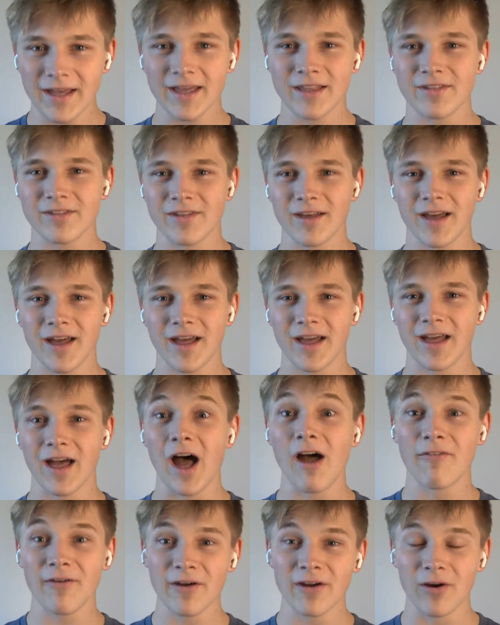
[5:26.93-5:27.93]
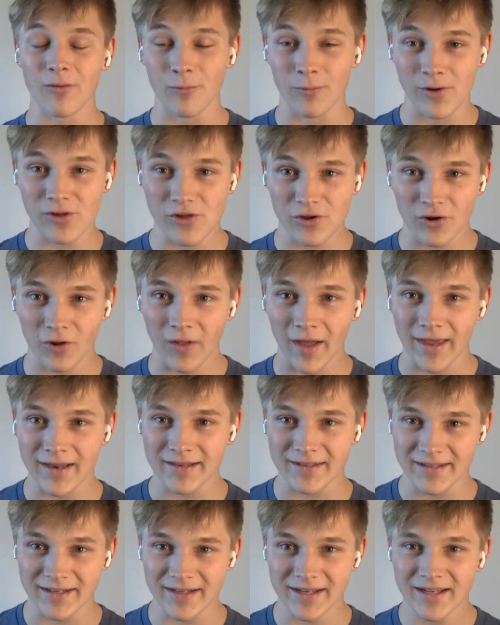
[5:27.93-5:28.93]
It's a very original
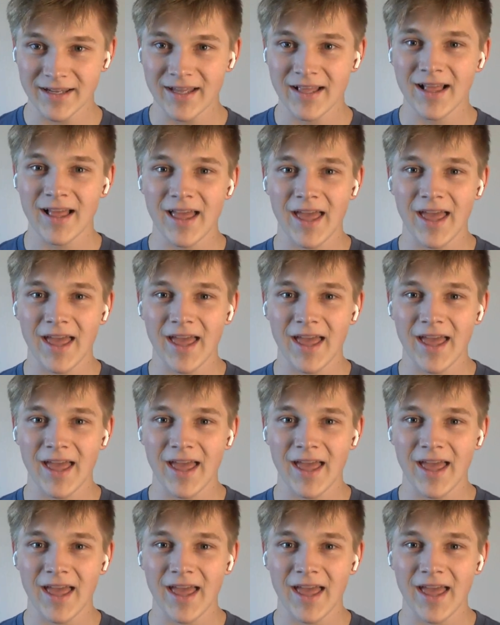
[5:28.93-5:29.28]
idea,